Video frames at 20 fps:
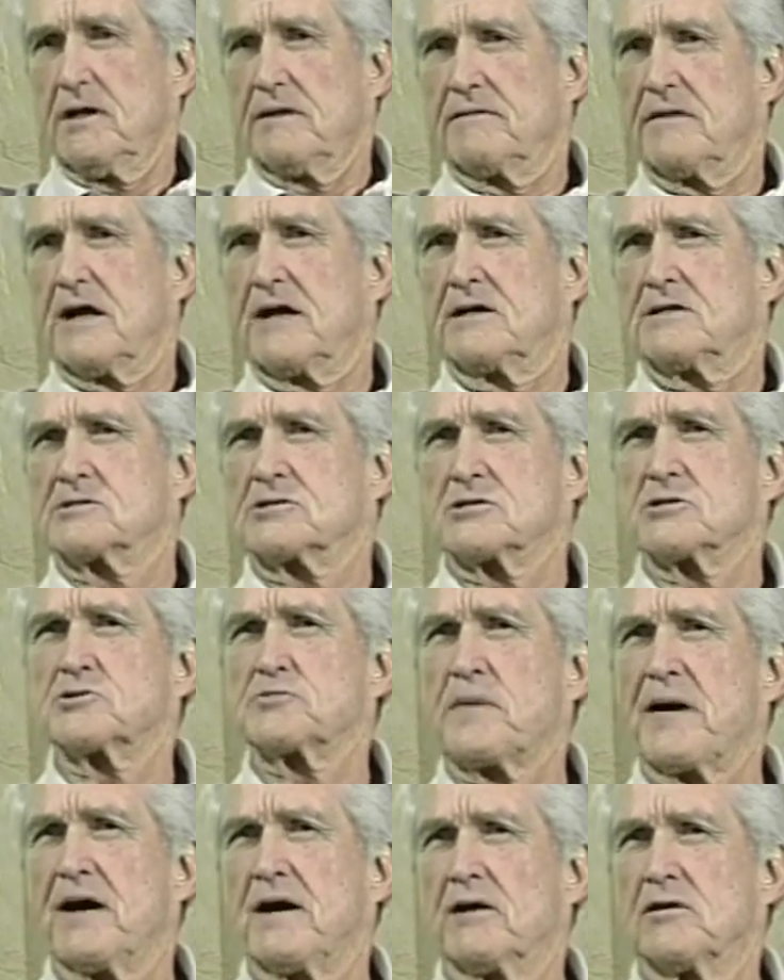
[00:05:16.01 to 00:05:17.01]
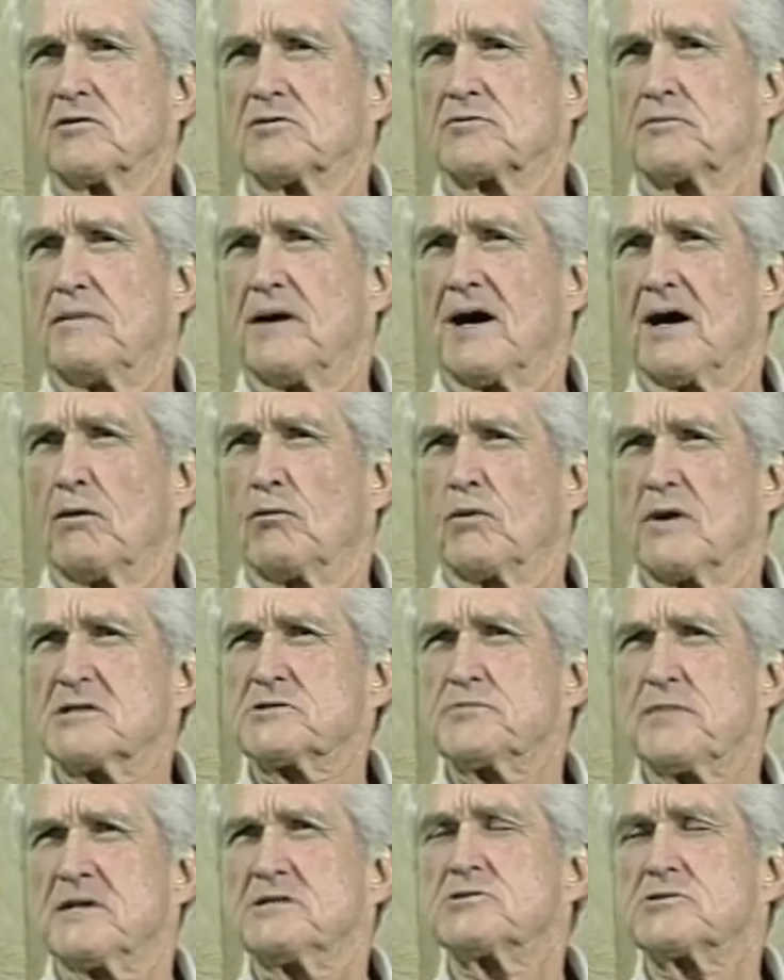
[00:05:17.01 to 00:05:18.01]
that is espoused by
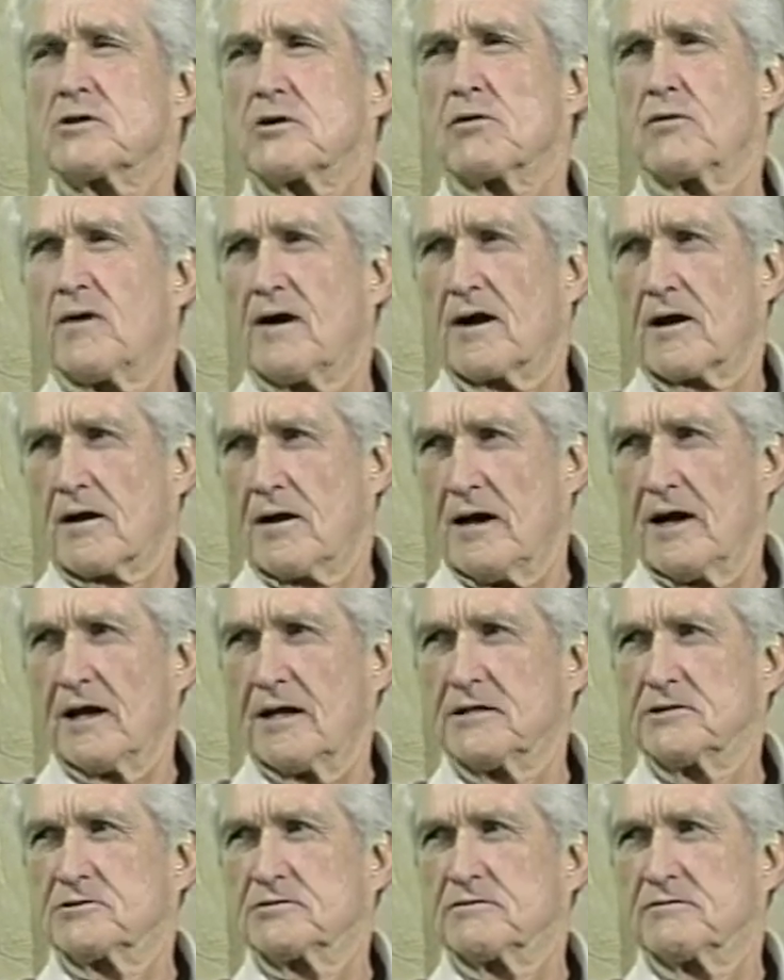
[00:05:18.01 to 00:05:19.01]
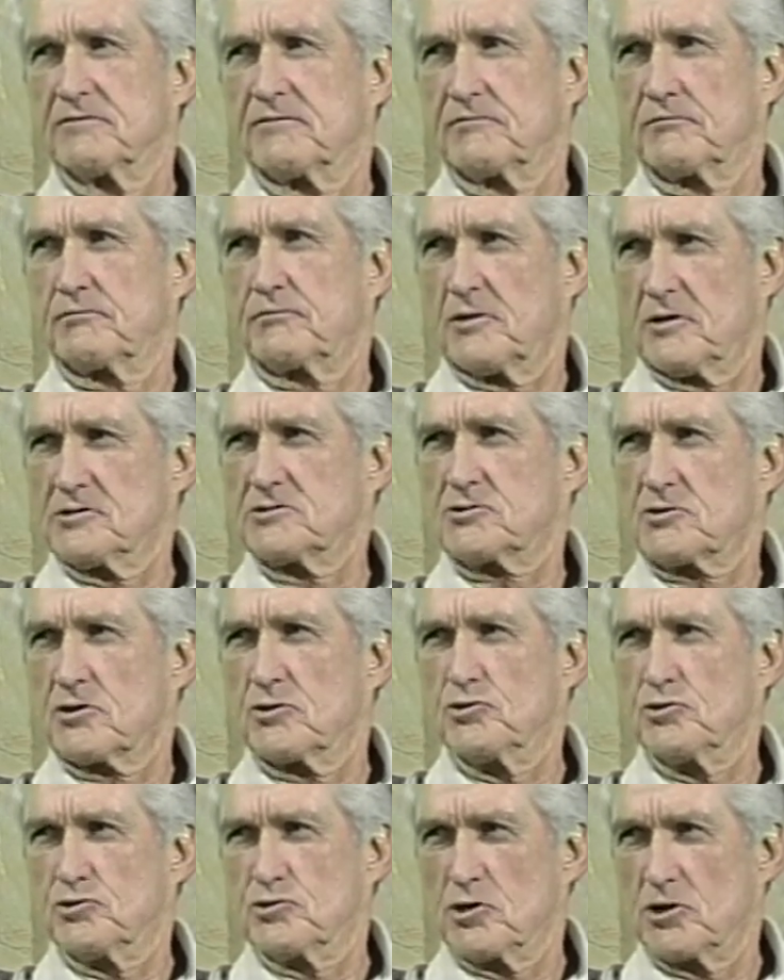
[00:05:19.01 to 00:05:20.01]
Westminster Choir College of Princeton,
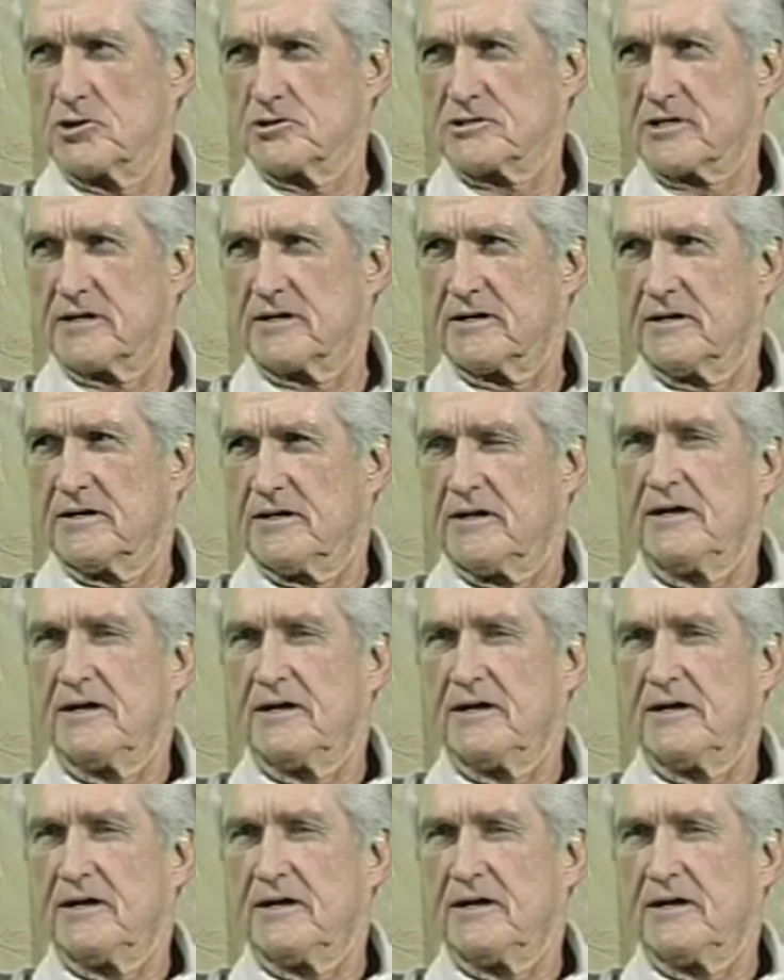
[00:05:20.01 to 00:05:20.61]
New Jersey,